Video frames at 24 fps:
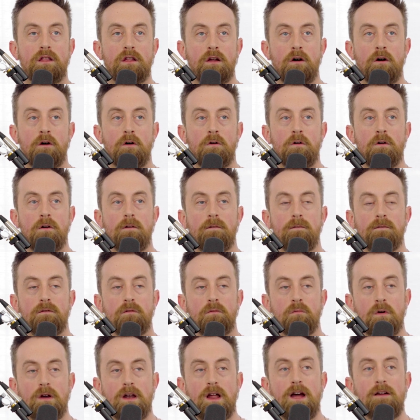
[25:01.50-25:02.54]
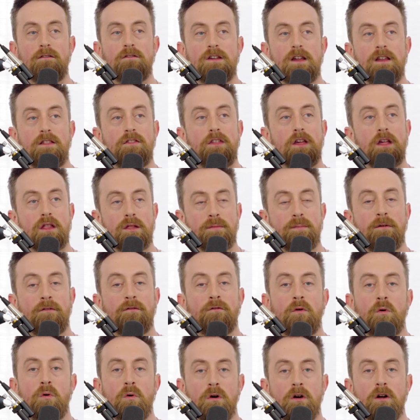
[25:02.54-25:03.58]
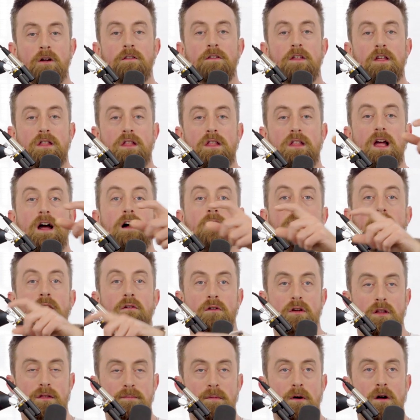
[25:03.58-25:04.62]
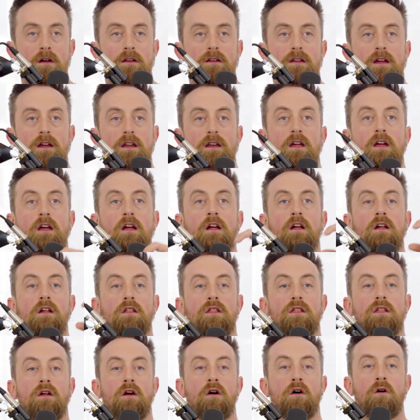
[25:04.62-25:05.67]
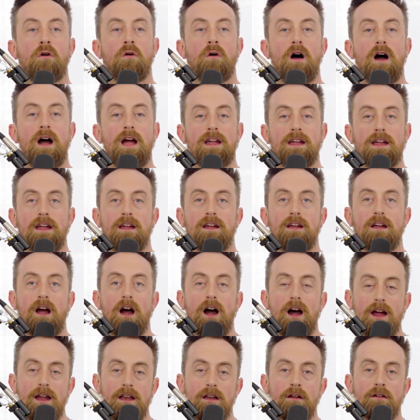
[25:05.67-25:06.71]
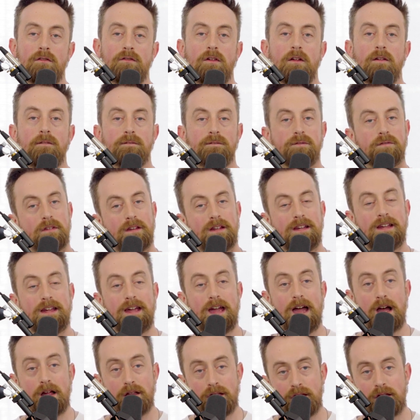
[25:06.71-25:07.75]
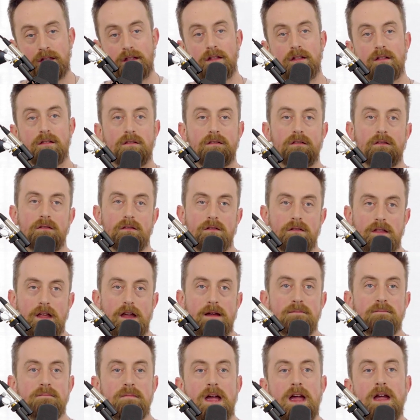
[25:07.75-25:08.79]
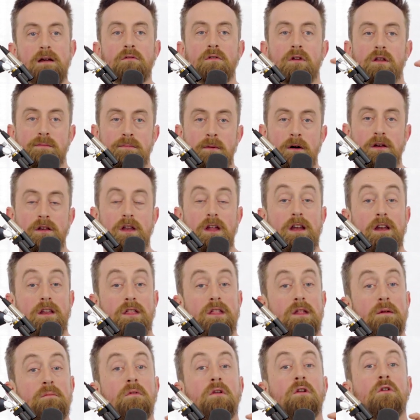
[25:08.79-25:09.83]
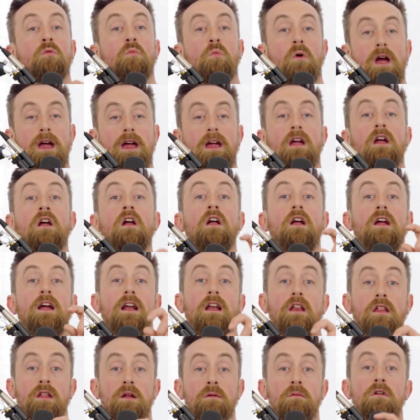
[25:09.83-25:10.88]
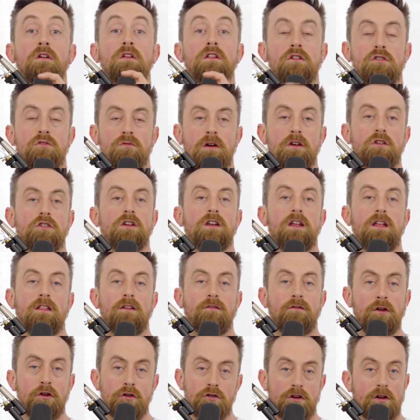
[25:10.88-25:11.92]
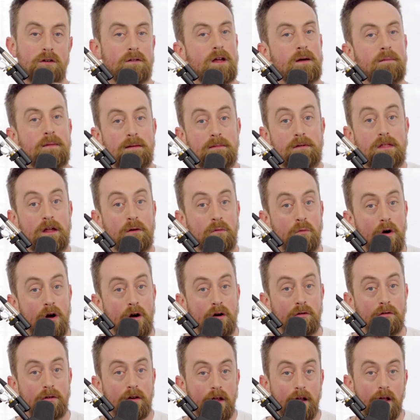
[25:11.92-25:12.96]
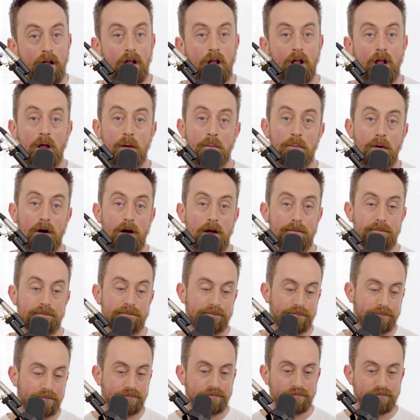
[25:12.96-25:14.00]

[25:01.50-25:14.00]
so when I've did this before, this is how they responded. So I can kind of guess they may respond in a similar way in a similar situation in the future. Now, maybe they won't, but